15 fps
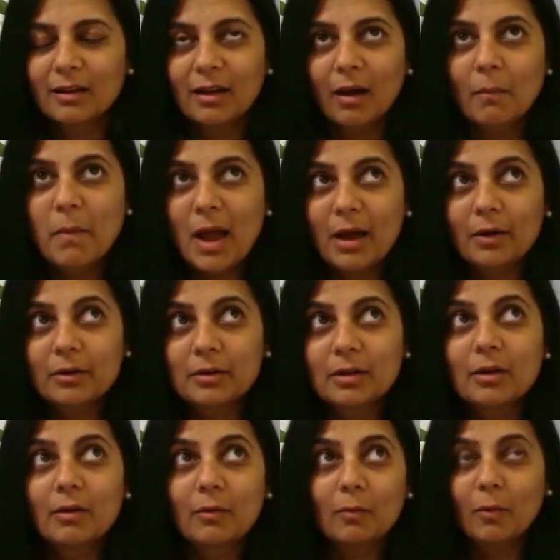about
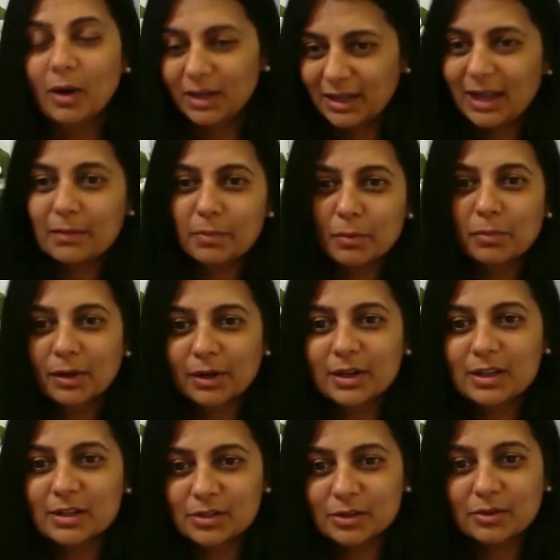what
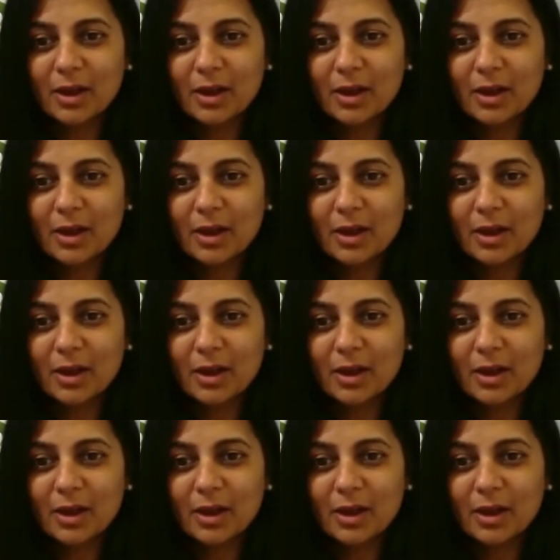capabilities you